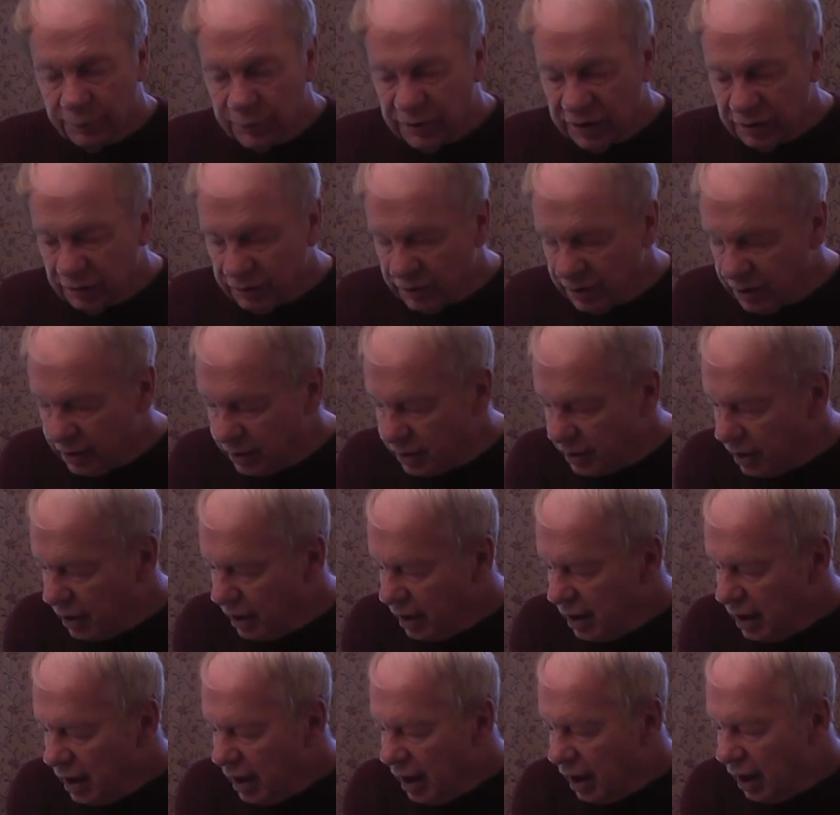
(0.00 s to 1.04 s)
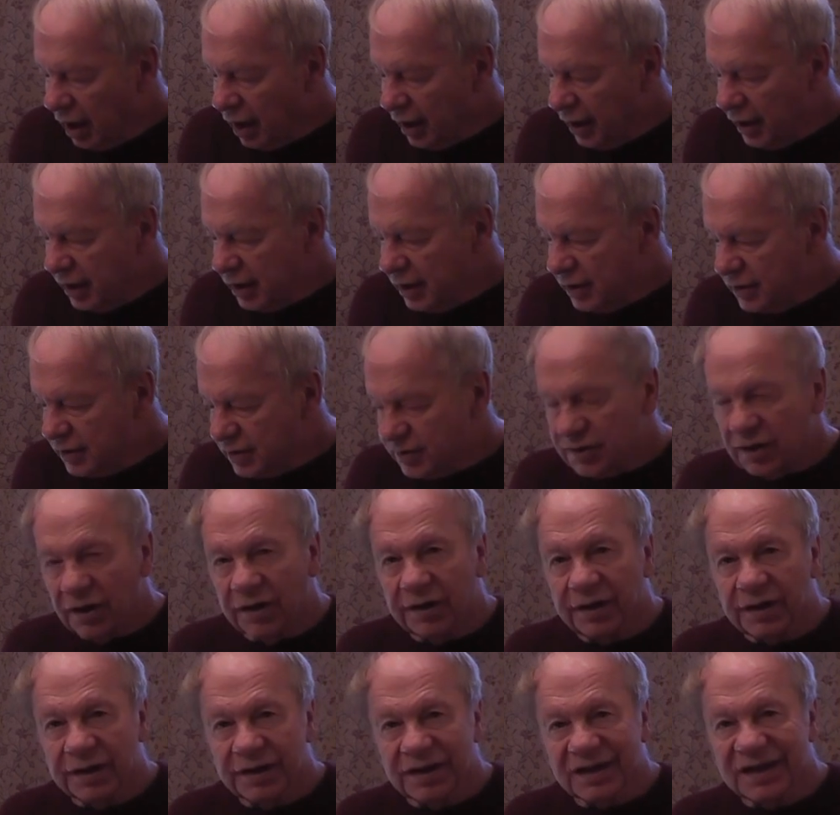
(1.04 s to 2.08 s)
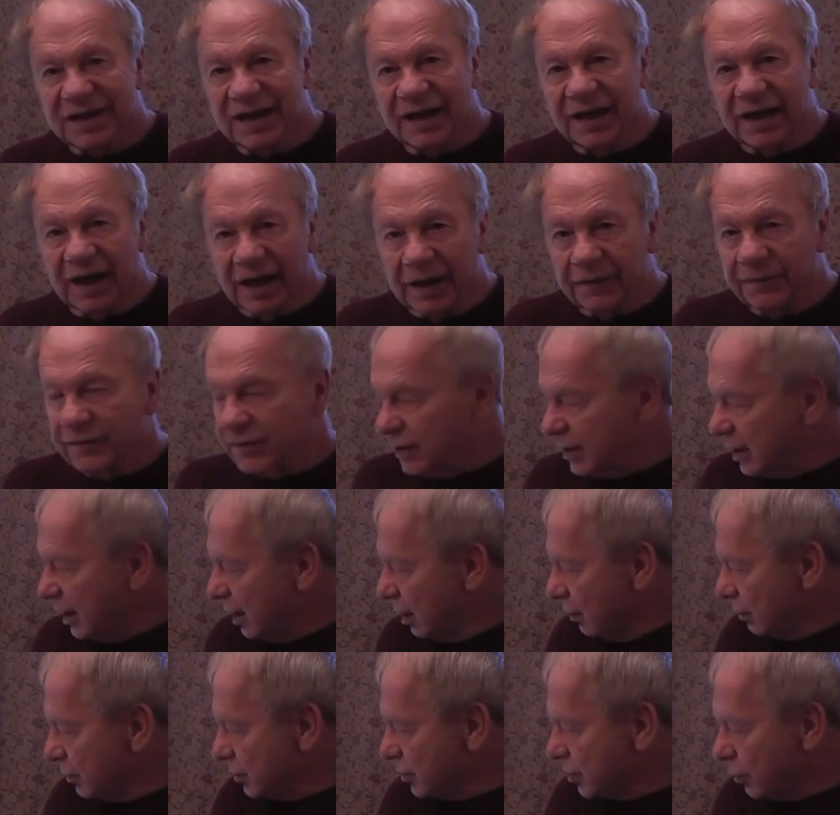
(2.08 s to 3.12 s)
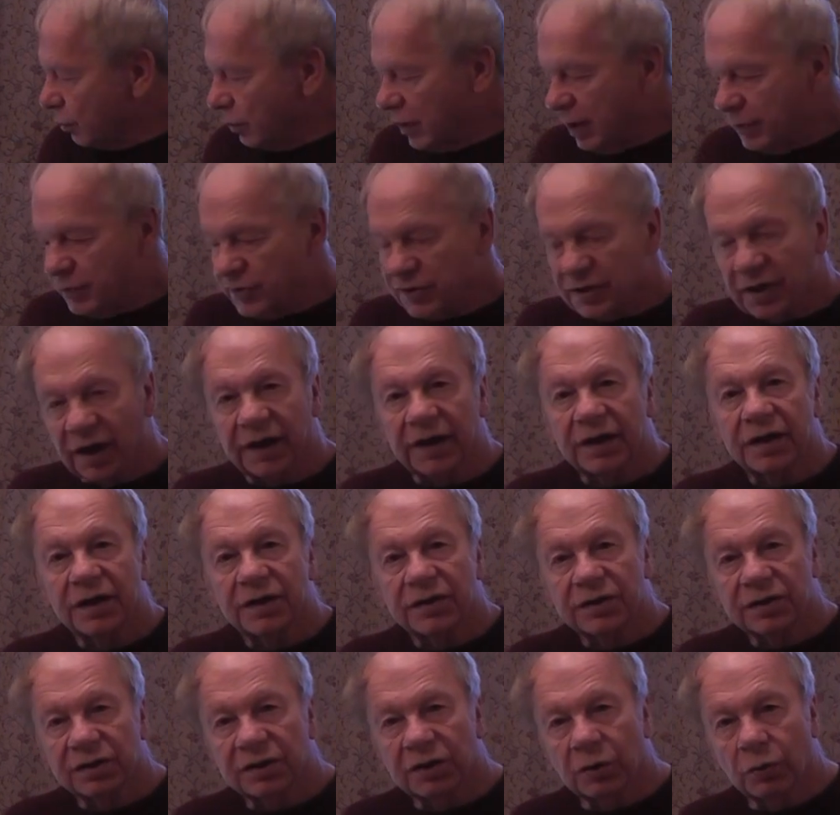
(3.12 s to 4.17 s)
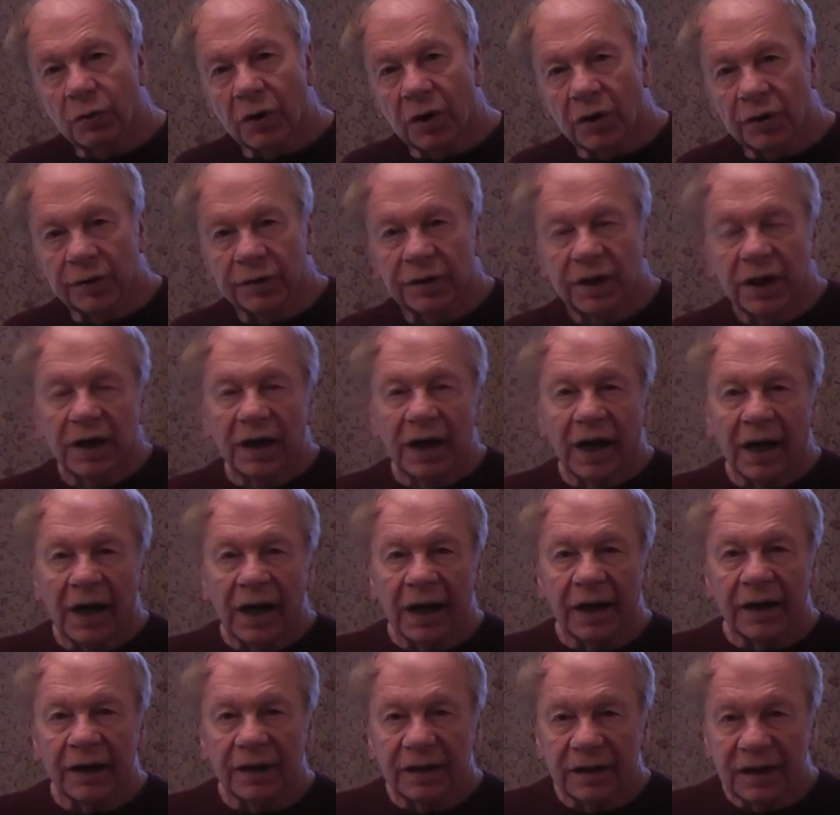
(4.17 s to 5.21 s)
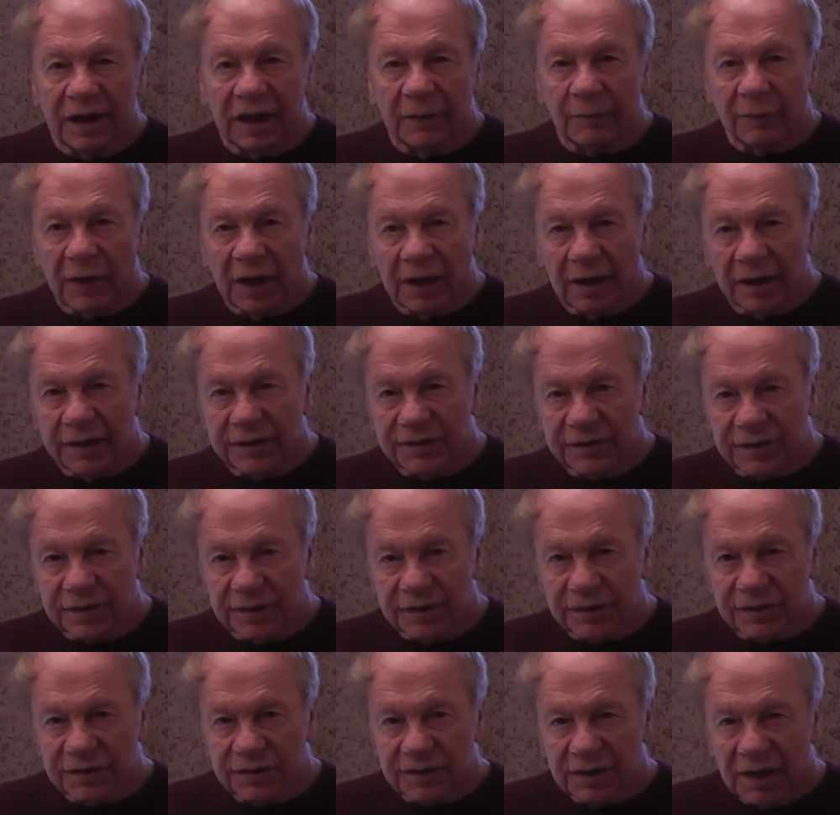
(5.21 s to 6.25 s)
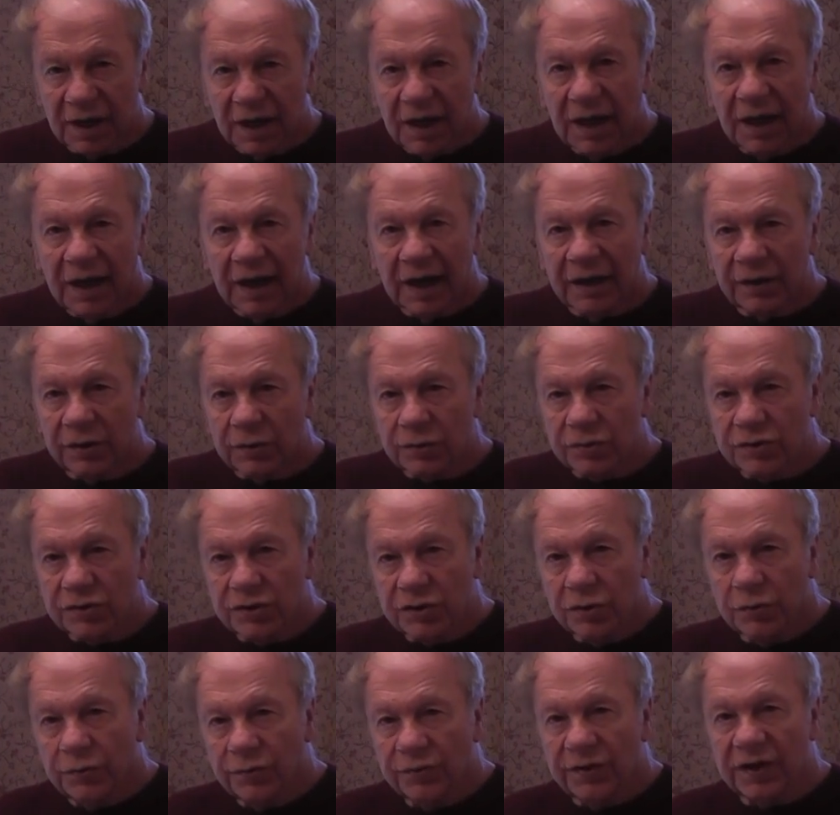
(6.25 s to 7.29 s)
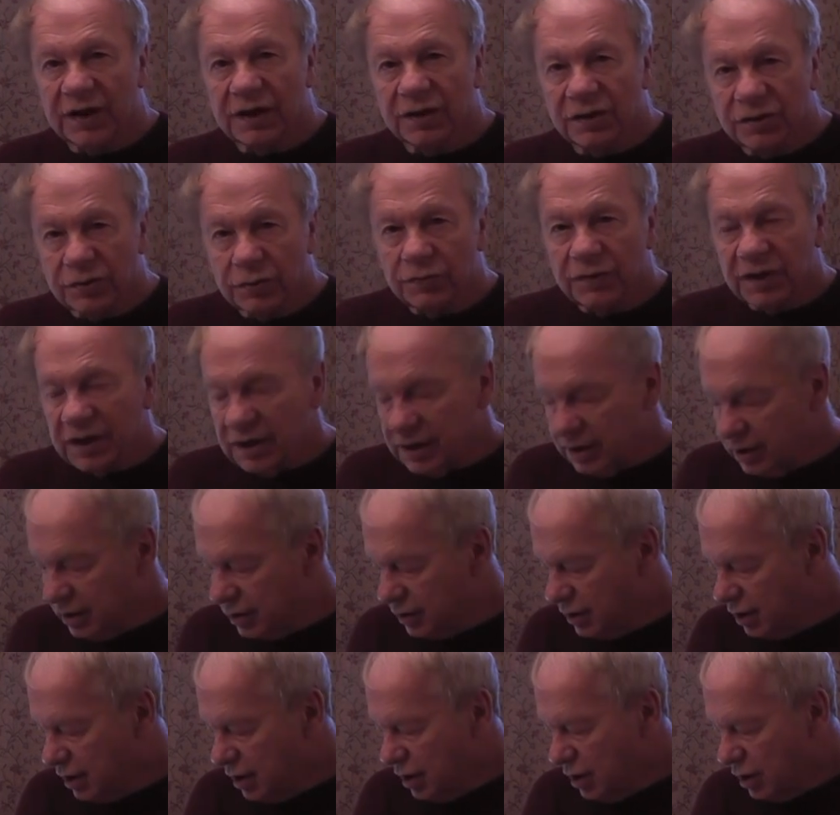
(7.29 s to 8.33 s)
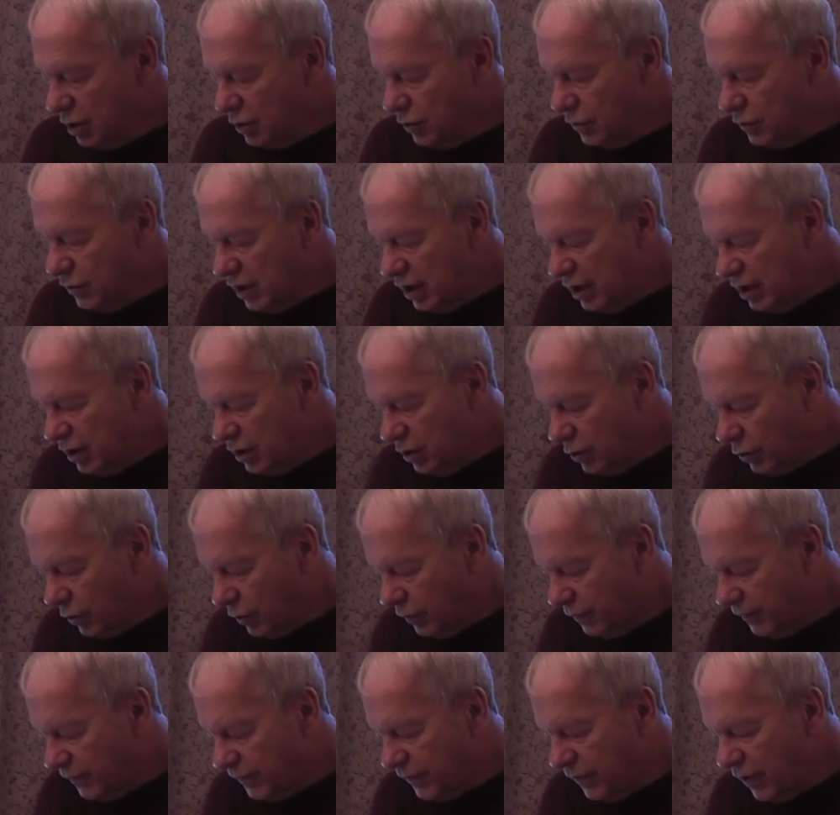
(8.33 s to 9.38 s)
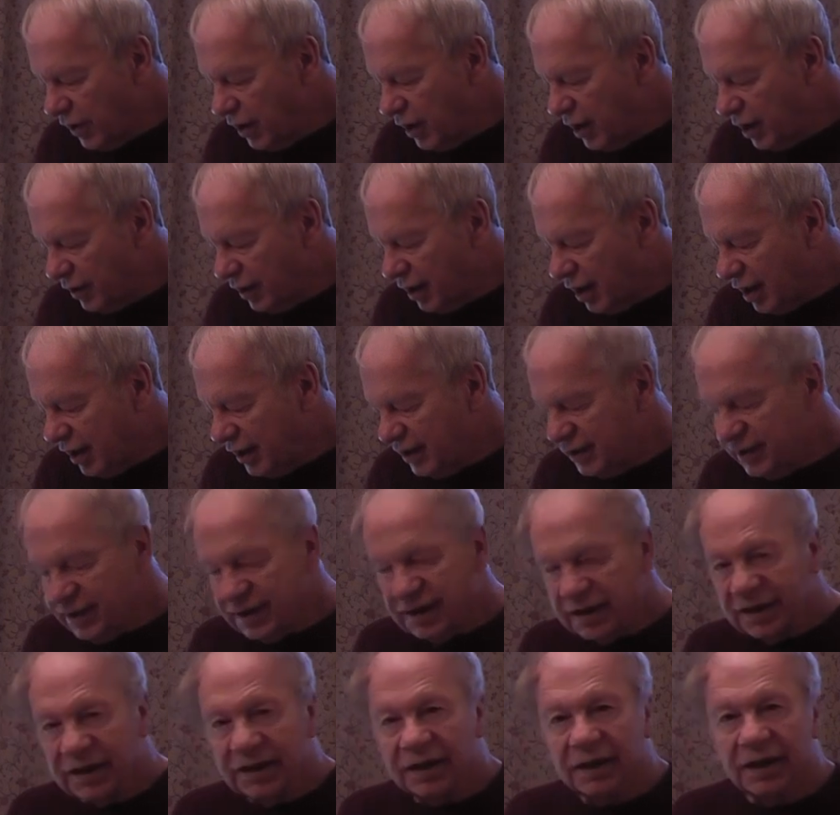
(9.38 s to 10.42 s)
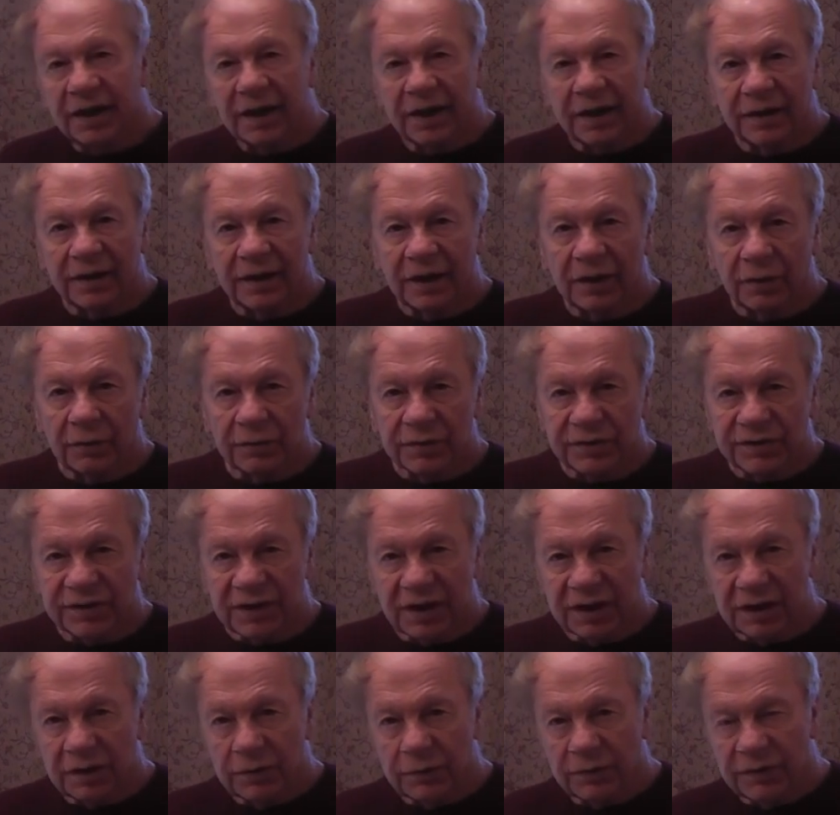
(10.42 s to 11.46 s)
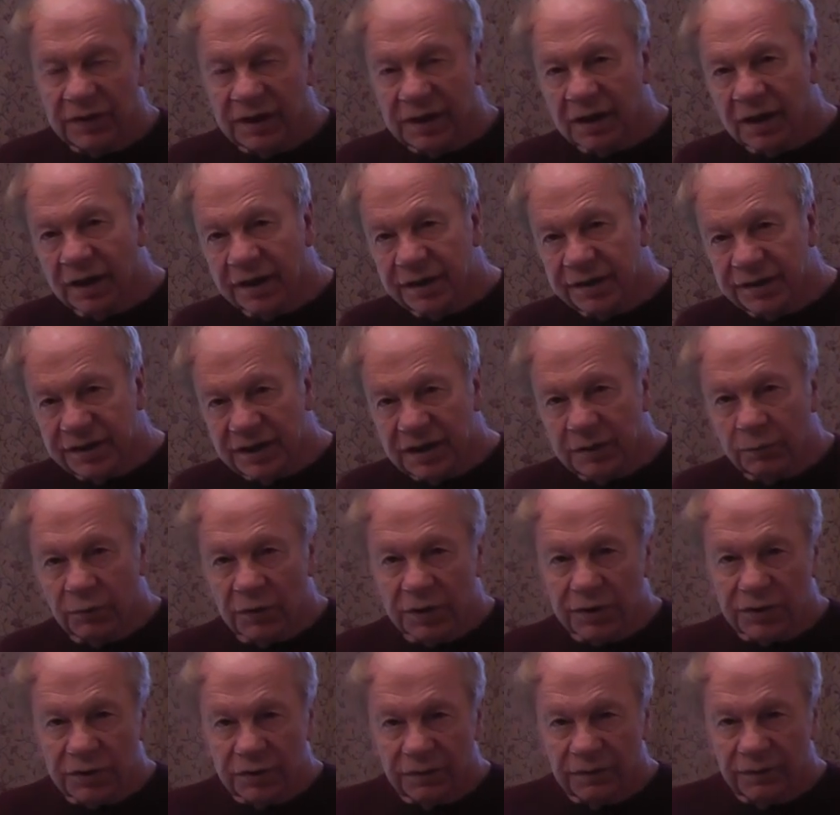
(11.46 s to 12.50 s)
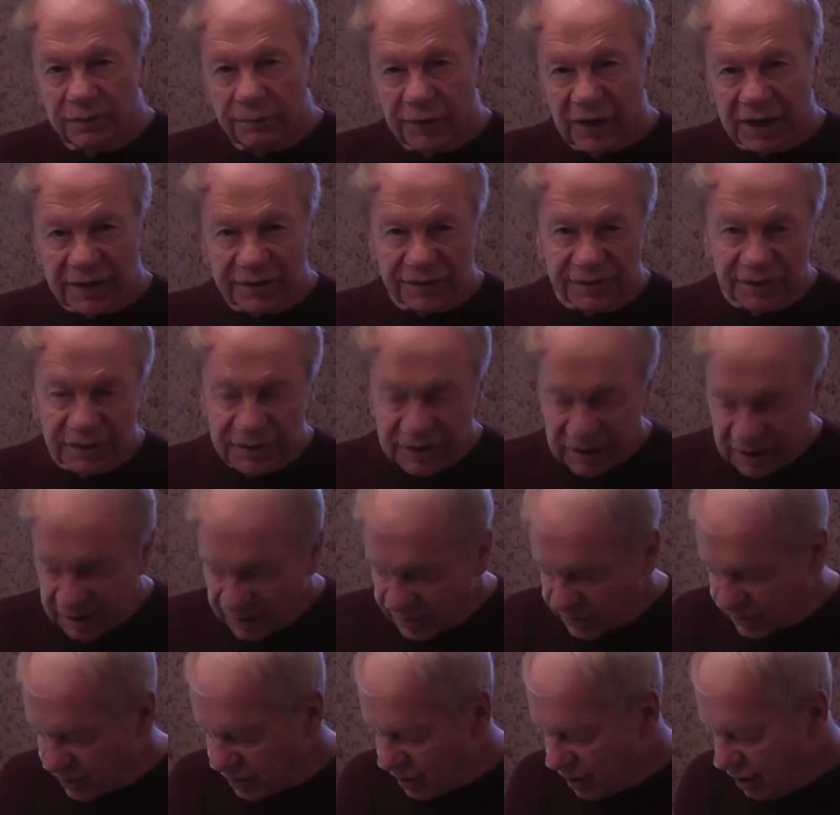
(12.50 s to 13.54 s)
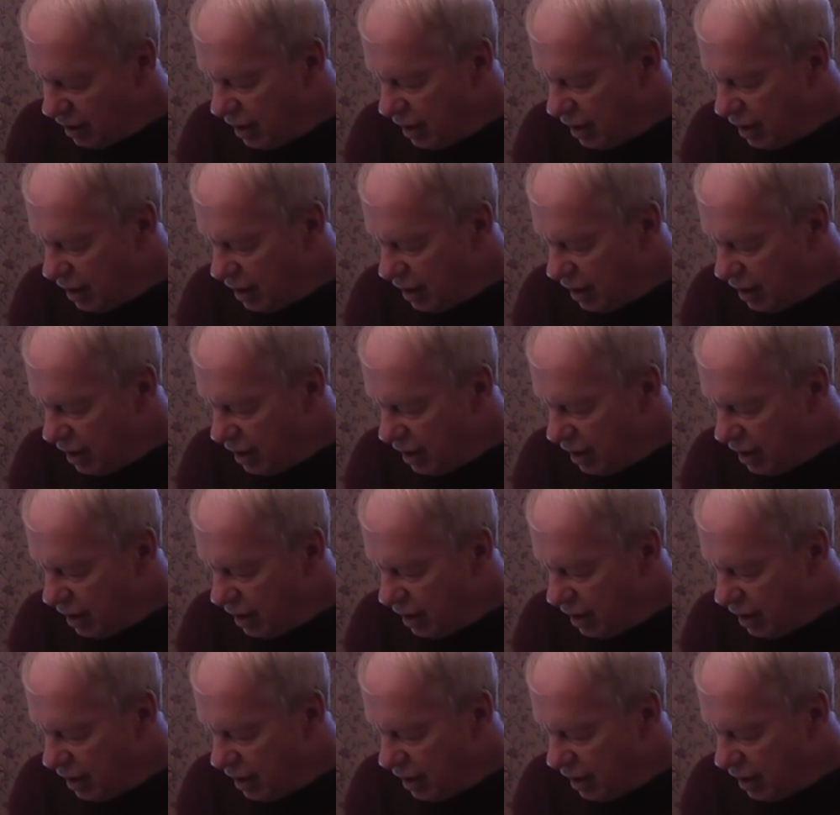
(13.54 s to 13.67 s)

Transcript: period. I decided the day after they launched their website to go on and get my license. And there's two things you need. You need your flyer ID, and they'll send you the ID once you've passed the test,